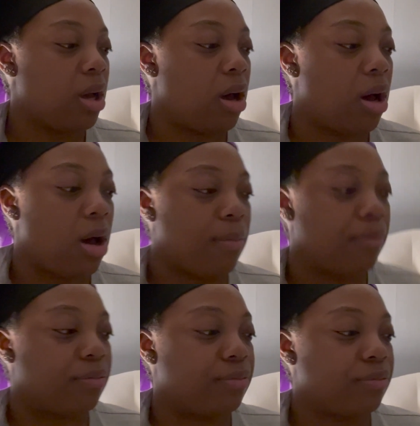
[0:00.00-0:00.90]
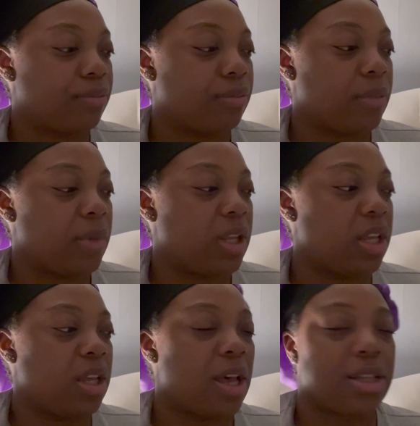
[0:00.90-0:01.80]
Um,
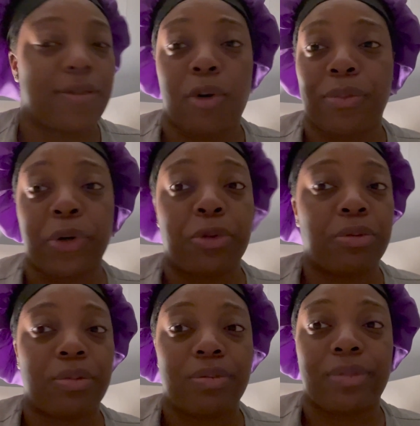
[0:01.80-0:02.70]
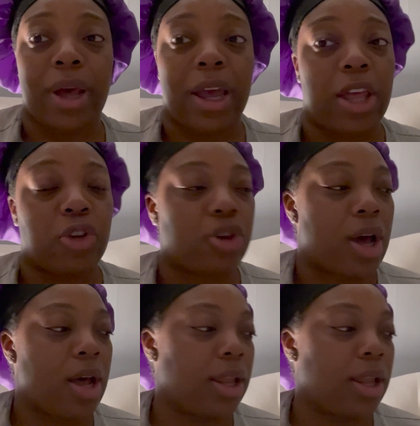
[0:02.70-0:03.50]
he has FOMO, I kid you not.